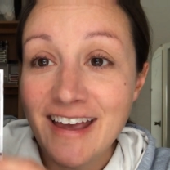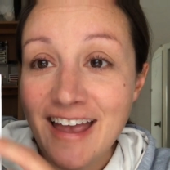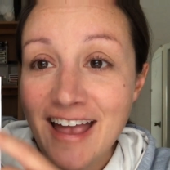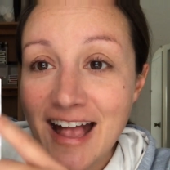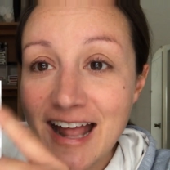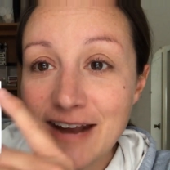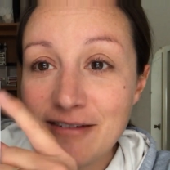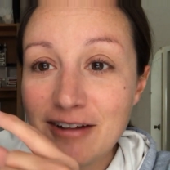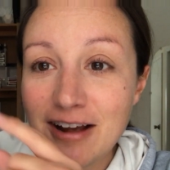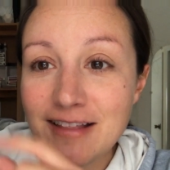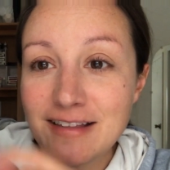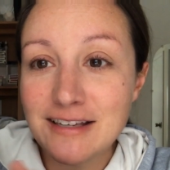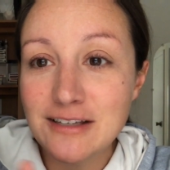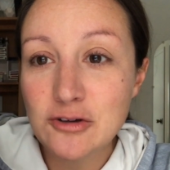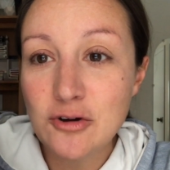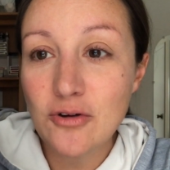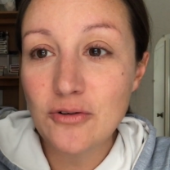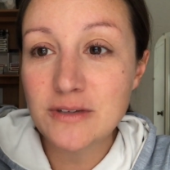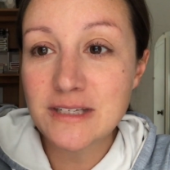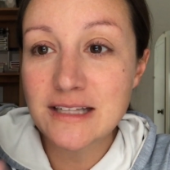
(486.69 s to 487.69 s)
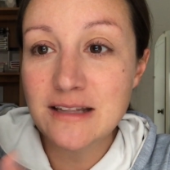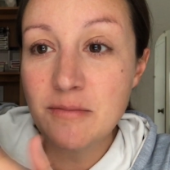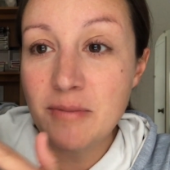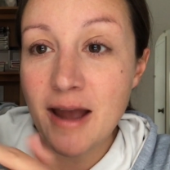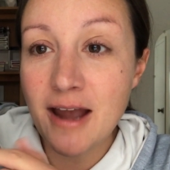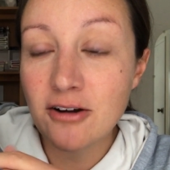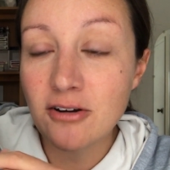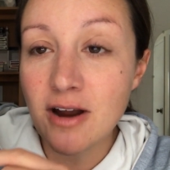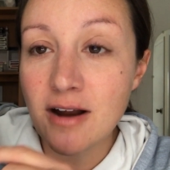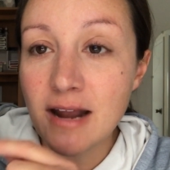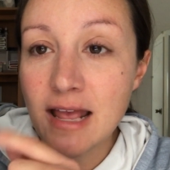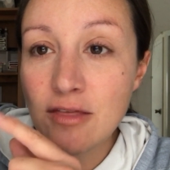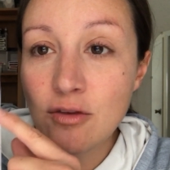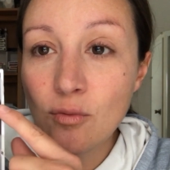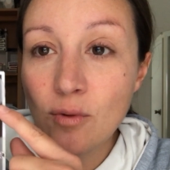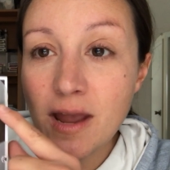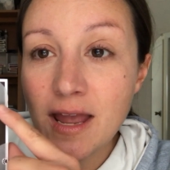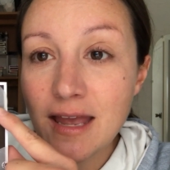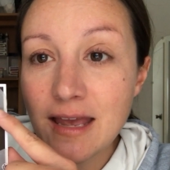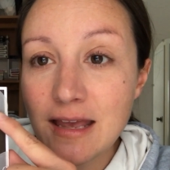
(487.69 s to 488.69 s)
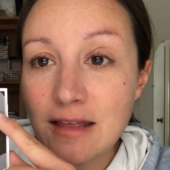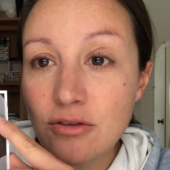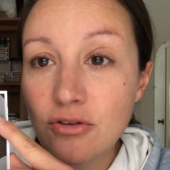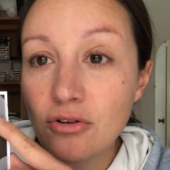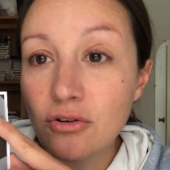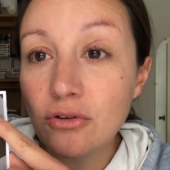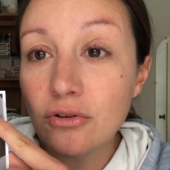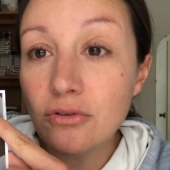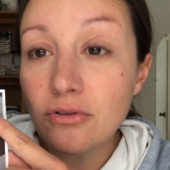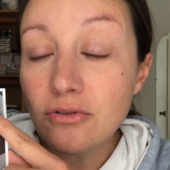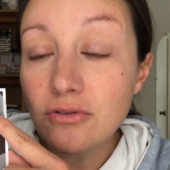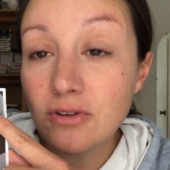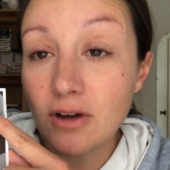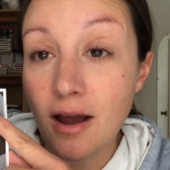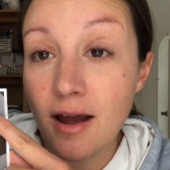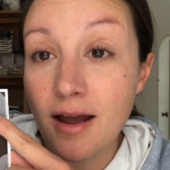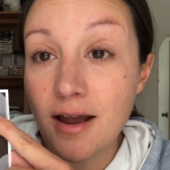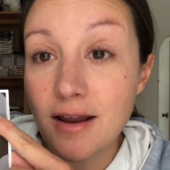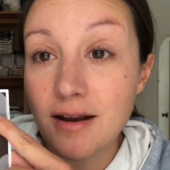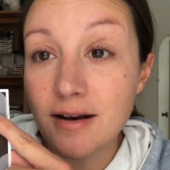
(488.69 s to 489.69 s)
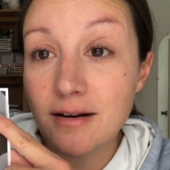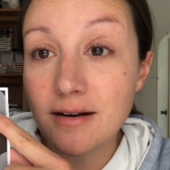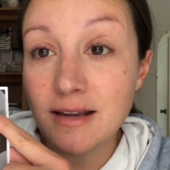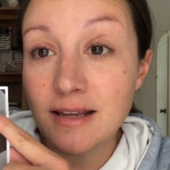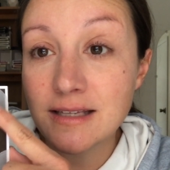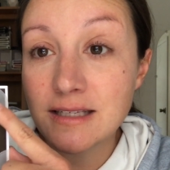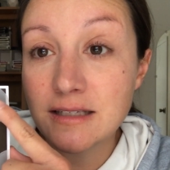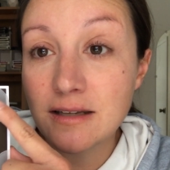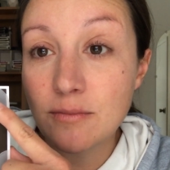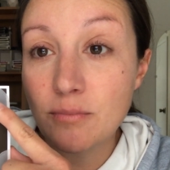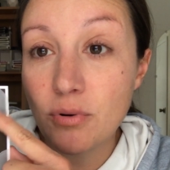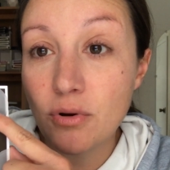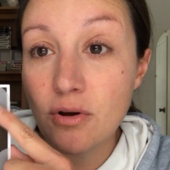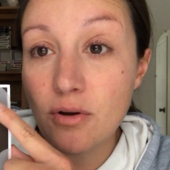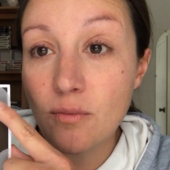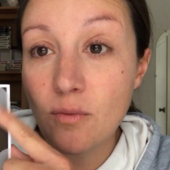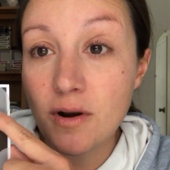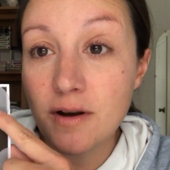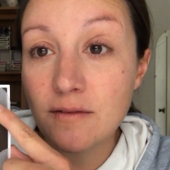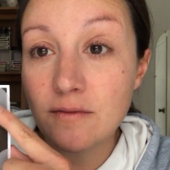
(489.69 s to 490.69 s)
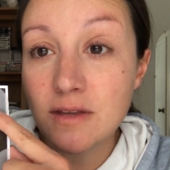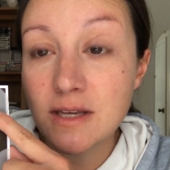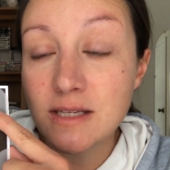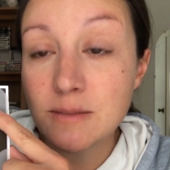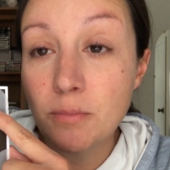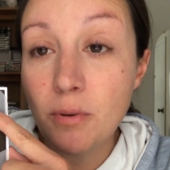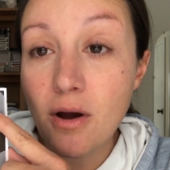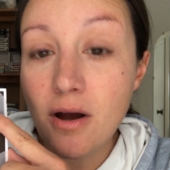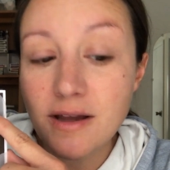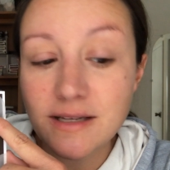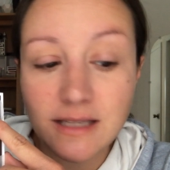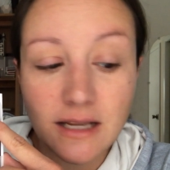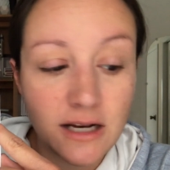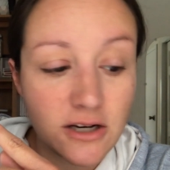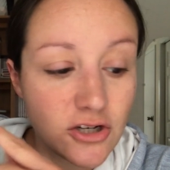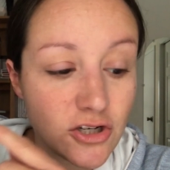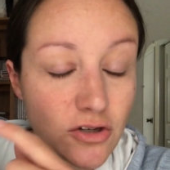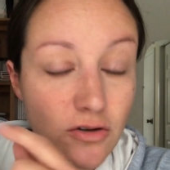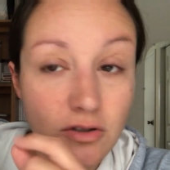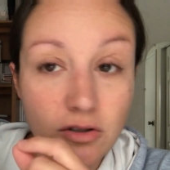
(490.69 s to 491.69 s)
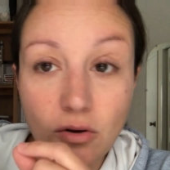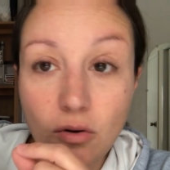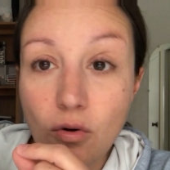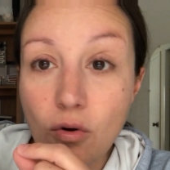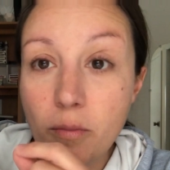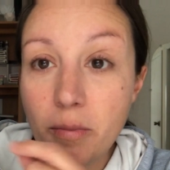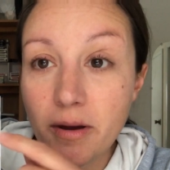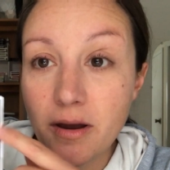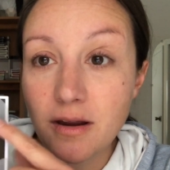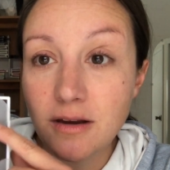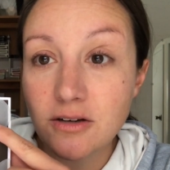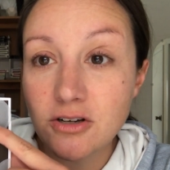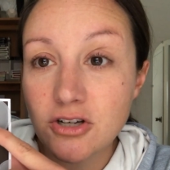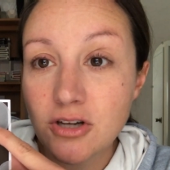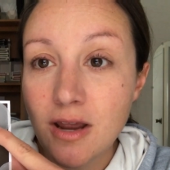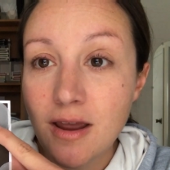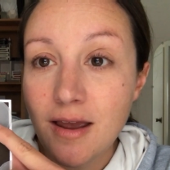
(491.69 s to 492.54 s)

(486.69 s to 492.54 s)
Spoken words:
And I've got these cones in the background, and the way I hid the glue dot is to put one of these paws that I just used a hole punch